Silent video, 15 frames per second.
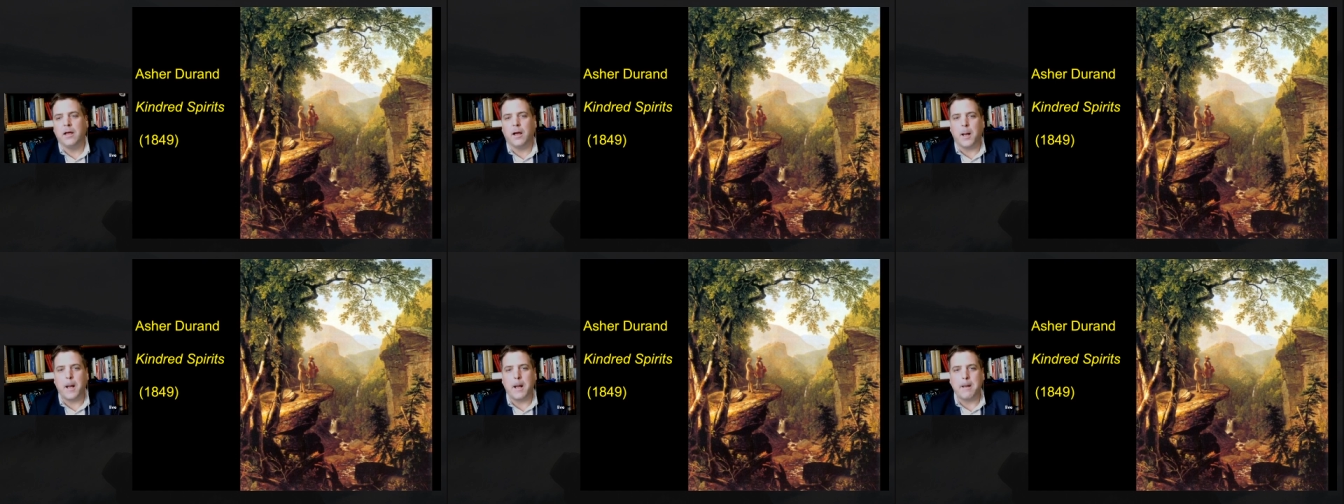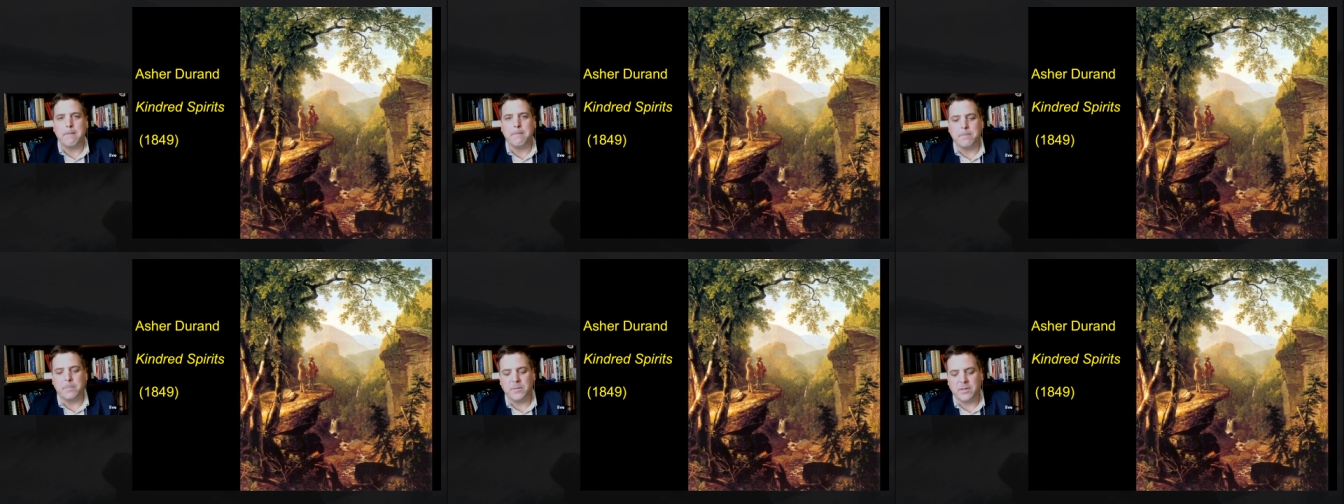
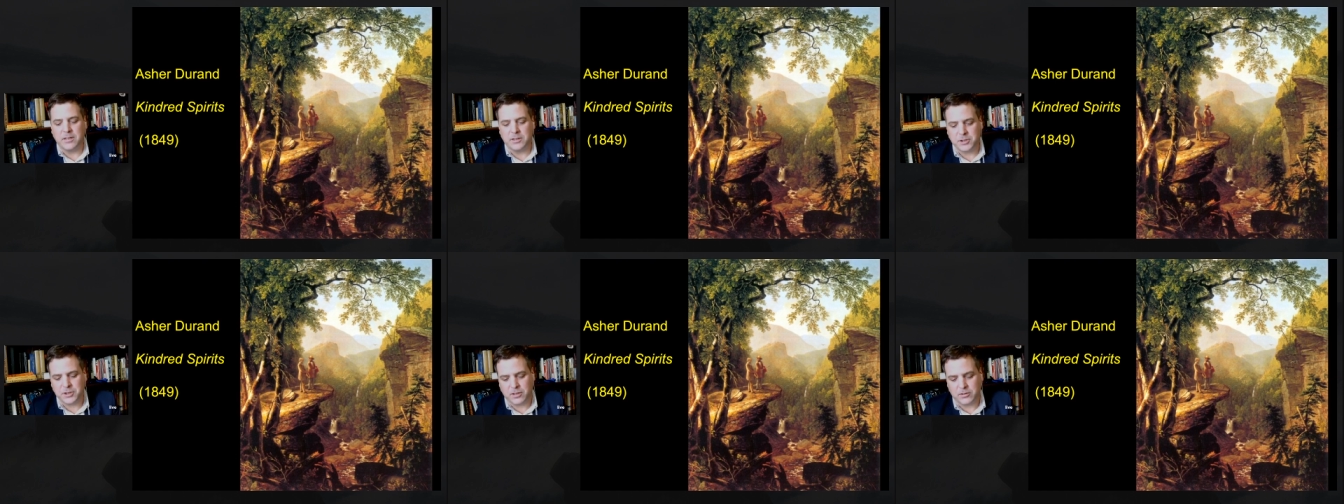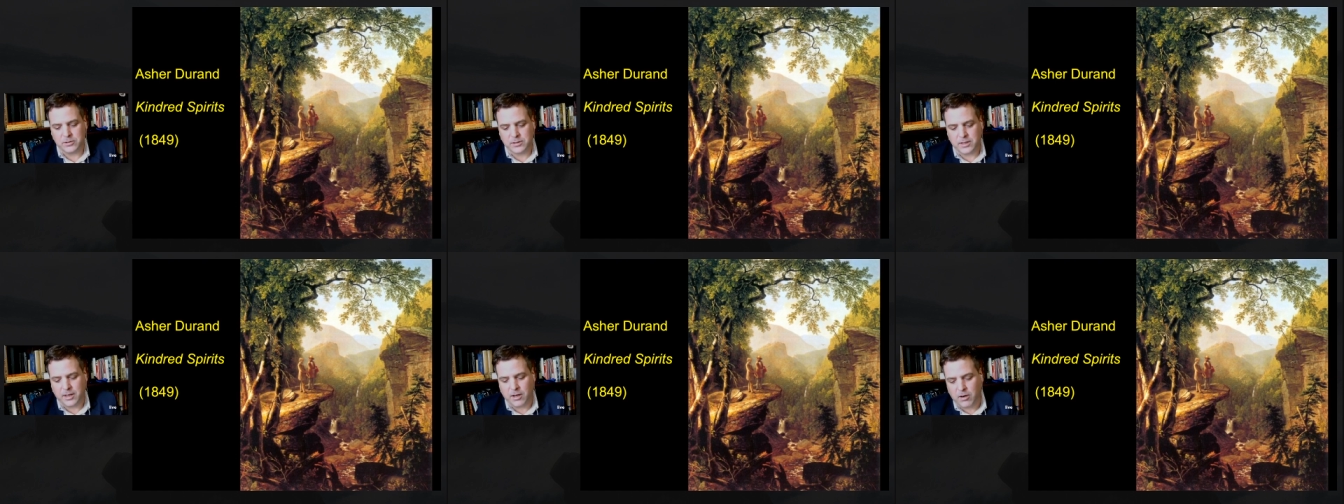Um, this
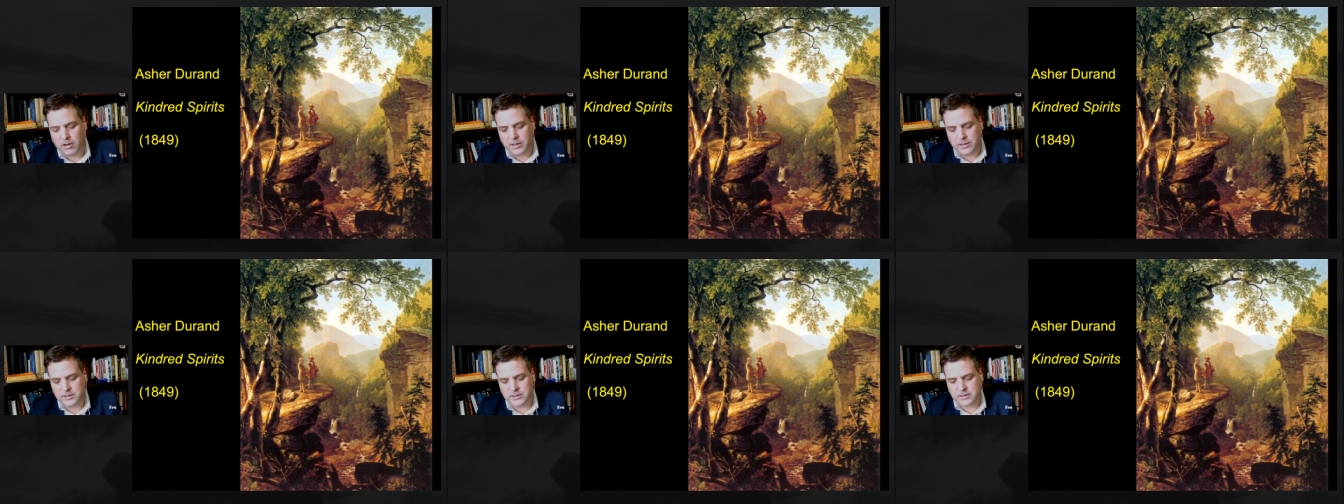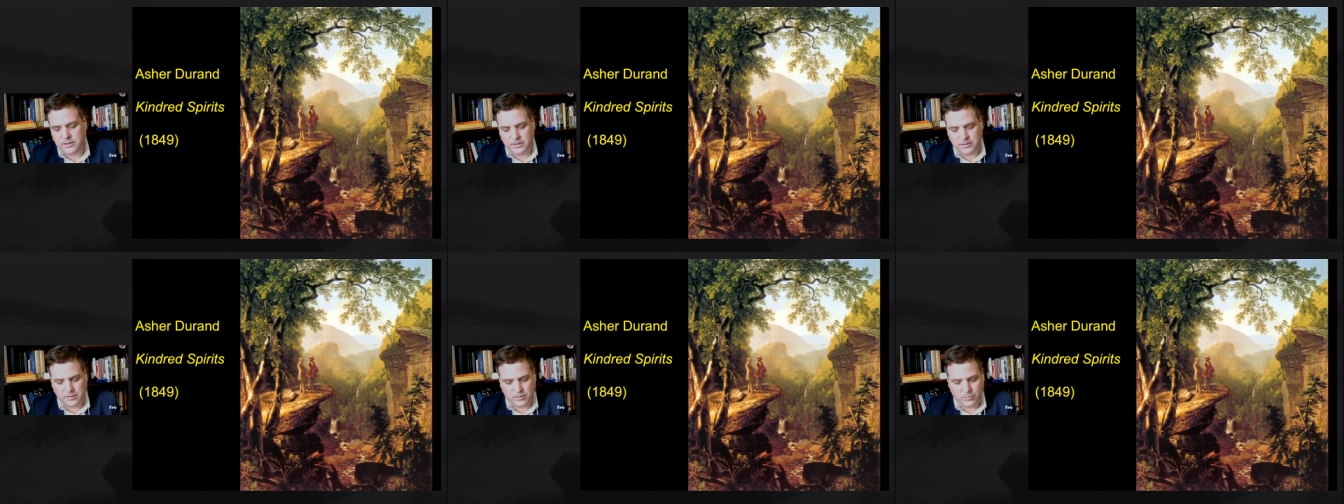shows the artist
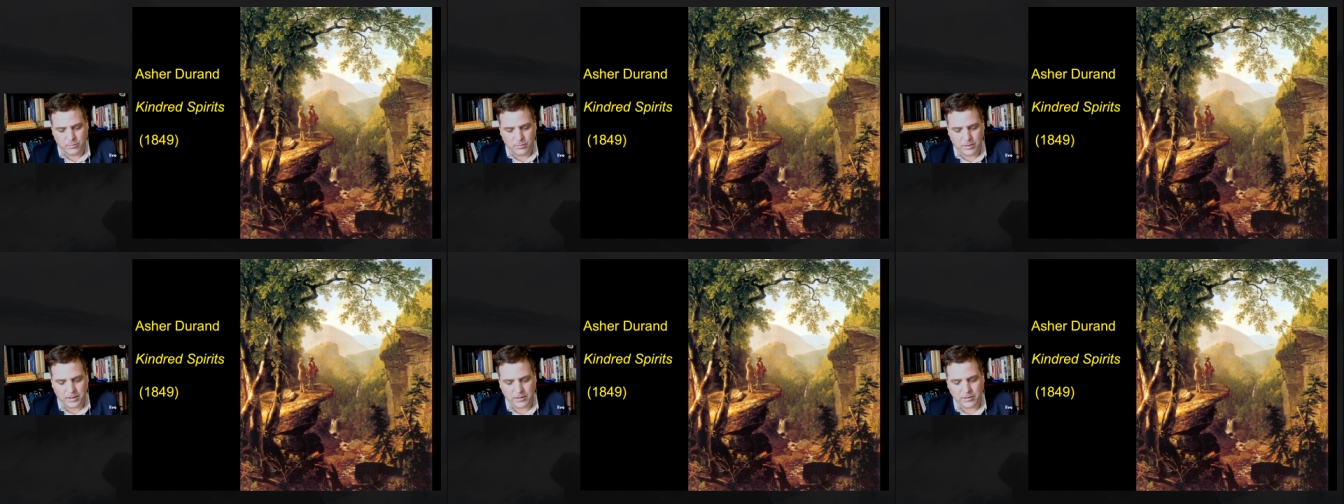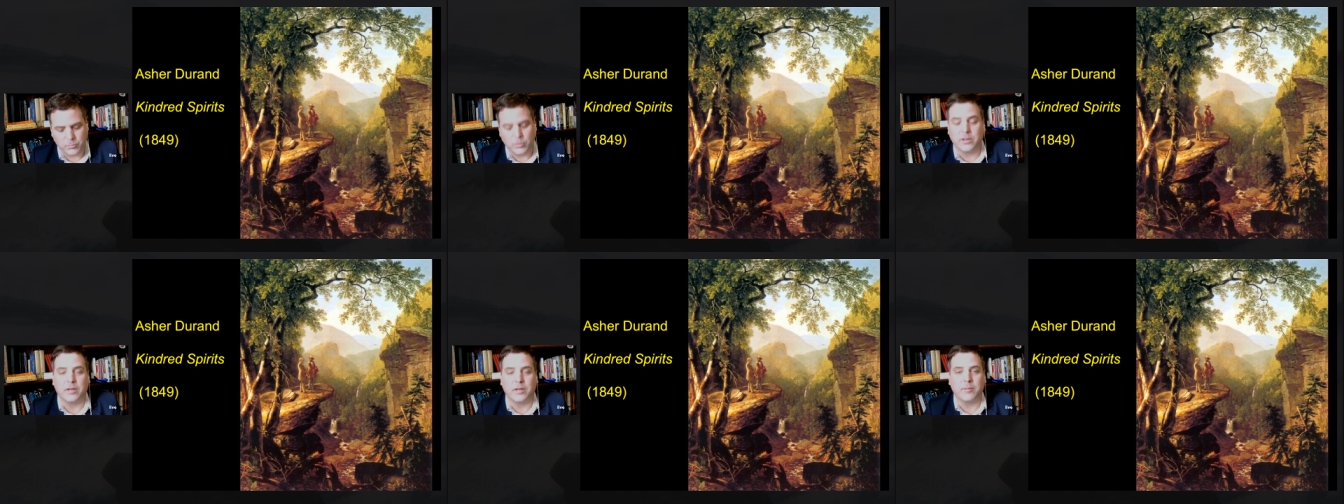with
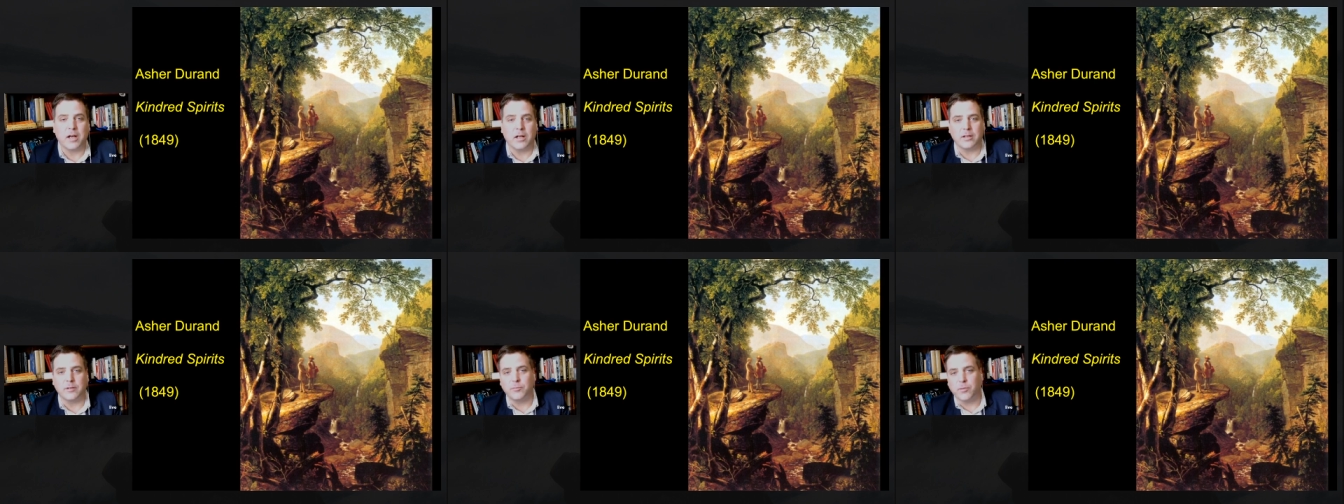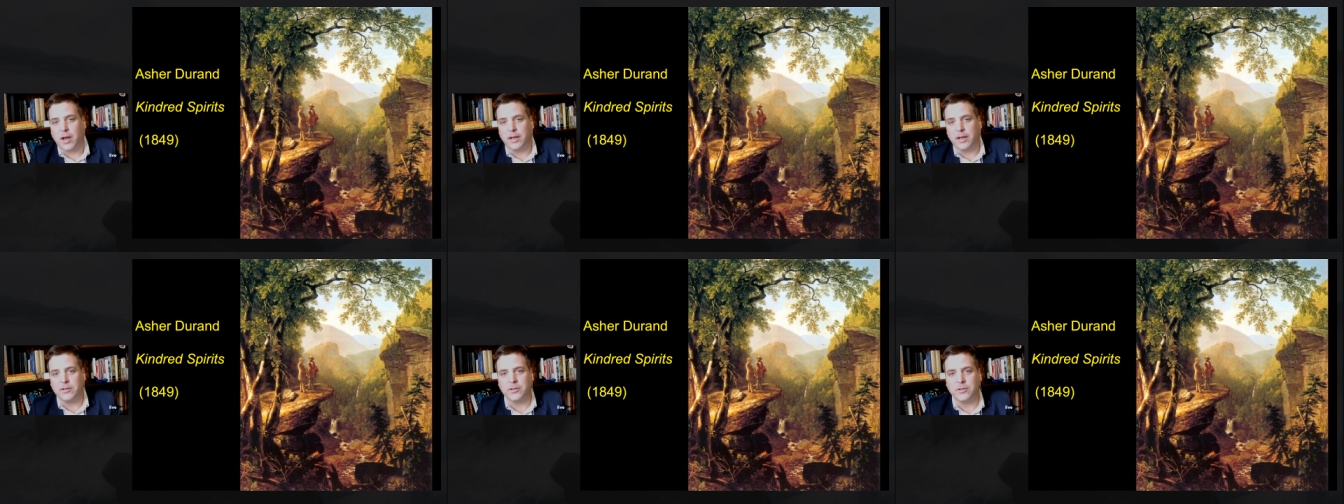William Cullen
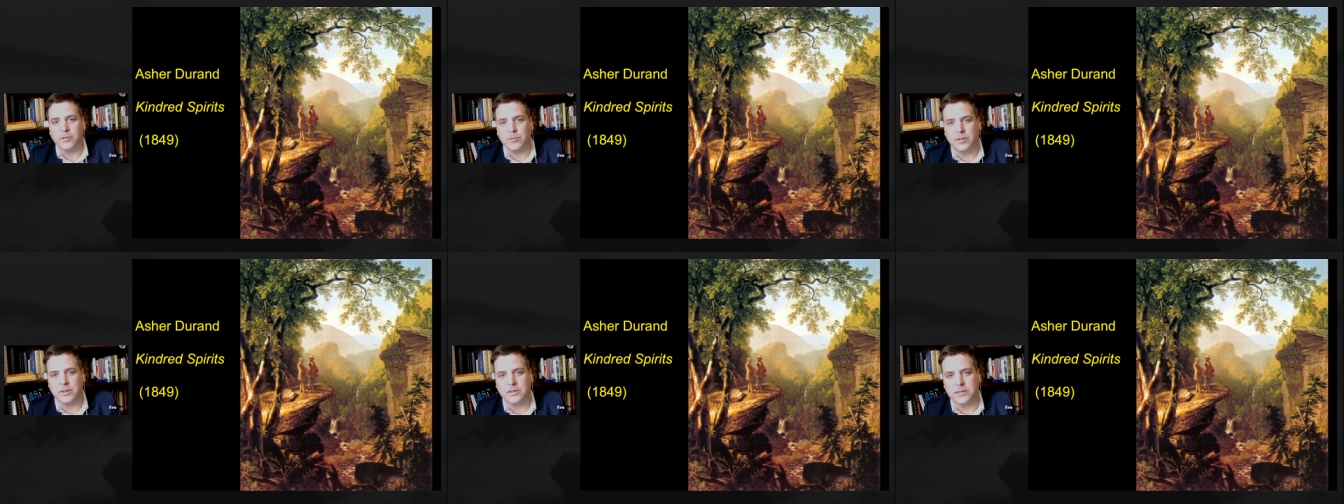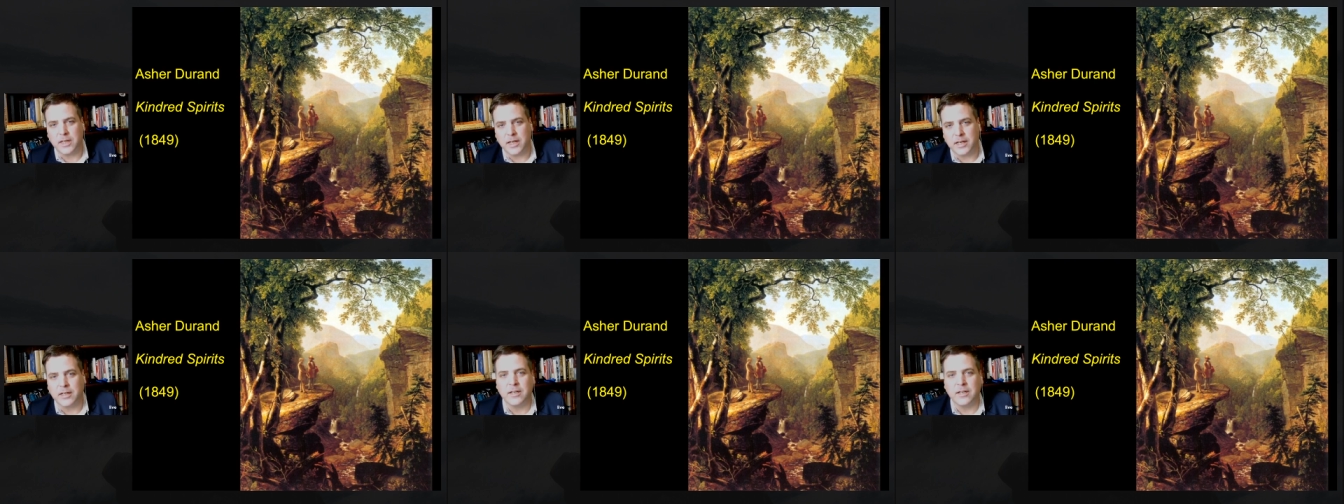Bryant, who is
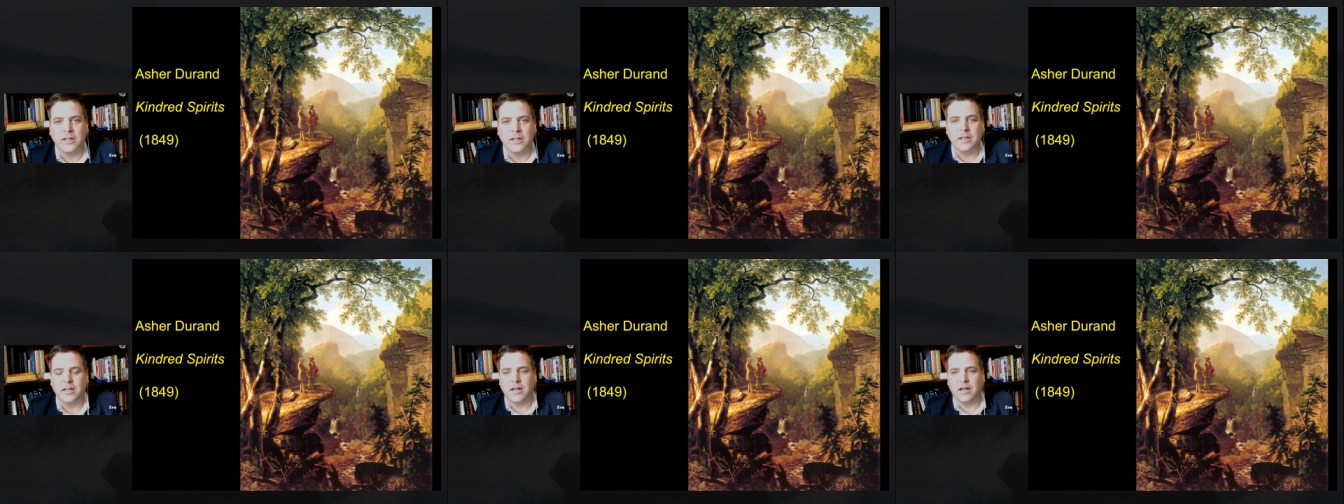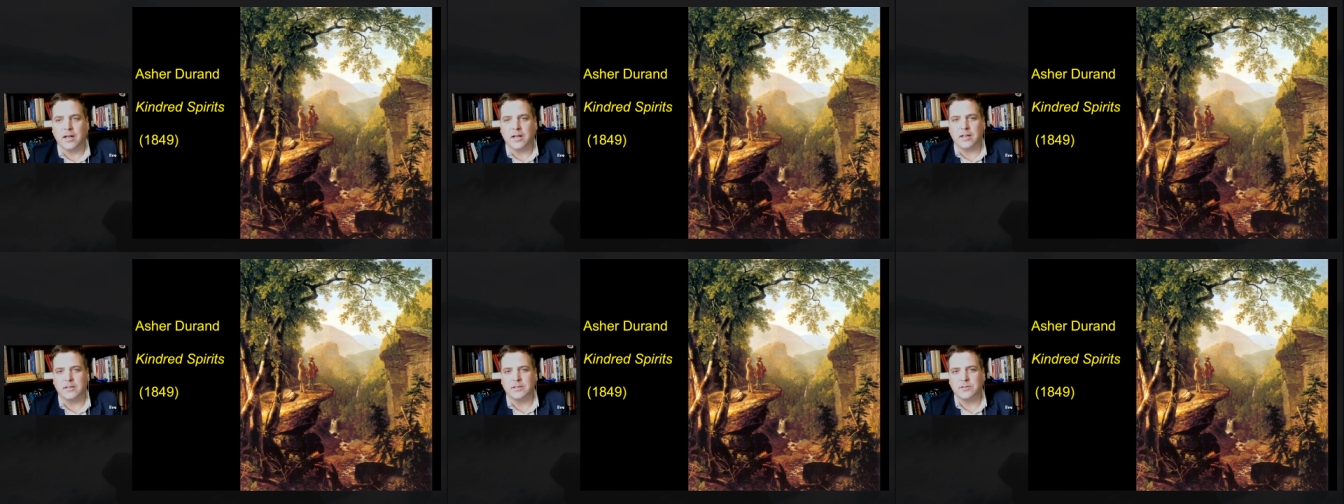a,
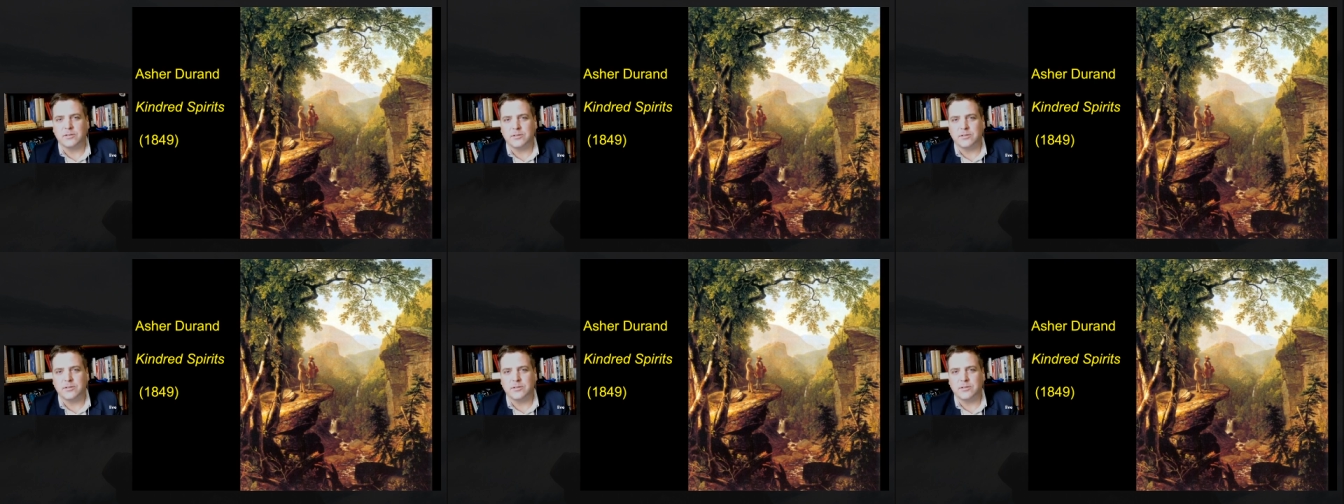uh,